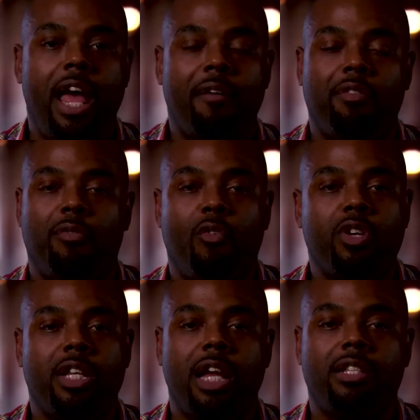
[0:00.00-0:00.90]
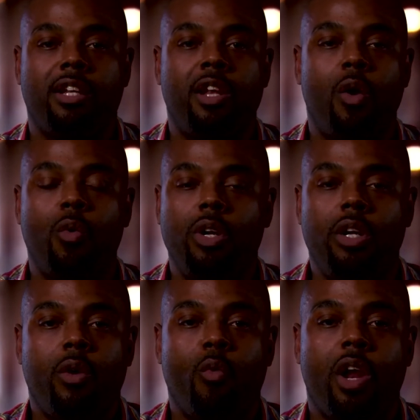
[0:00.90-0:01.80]
have the foresight to know
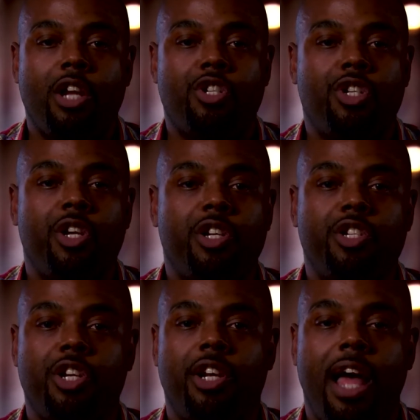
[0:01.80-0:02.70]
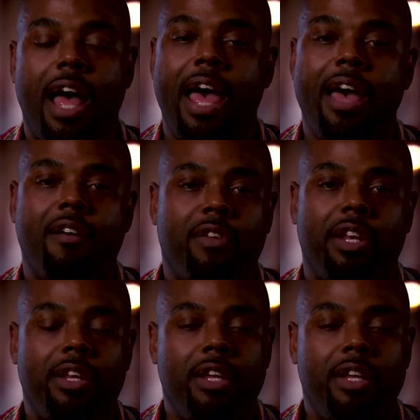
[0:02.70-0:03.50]
what I should and should not have. And